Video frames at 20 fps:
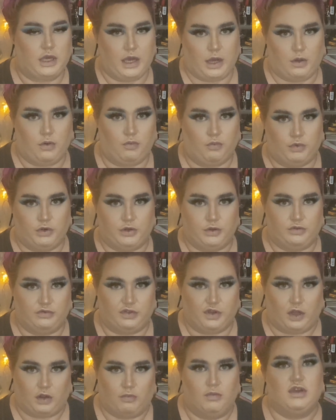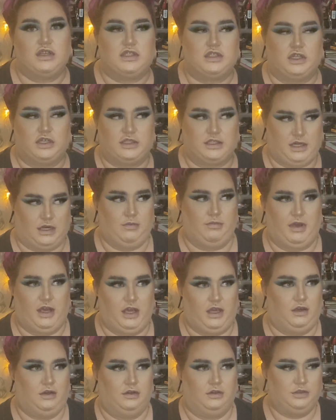we're doing Vlogmas, so it's going to
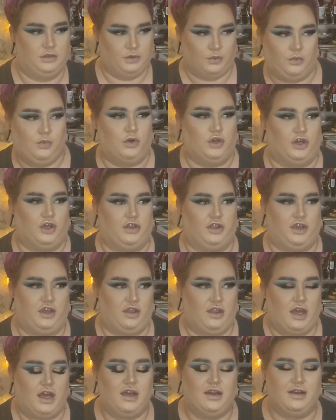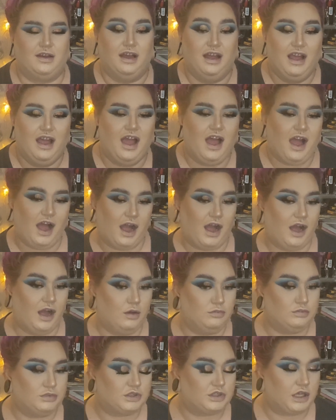be one or the other.
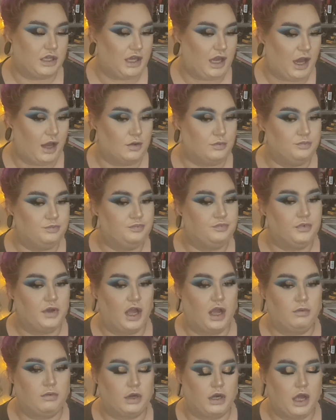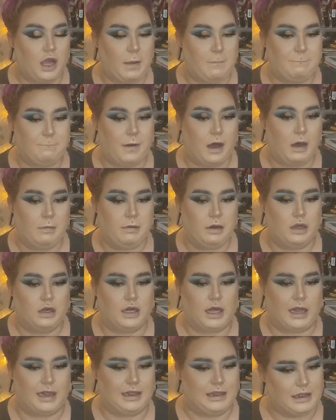So yeah, I'm going to pop on
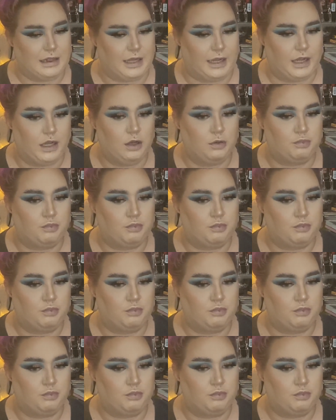a lip.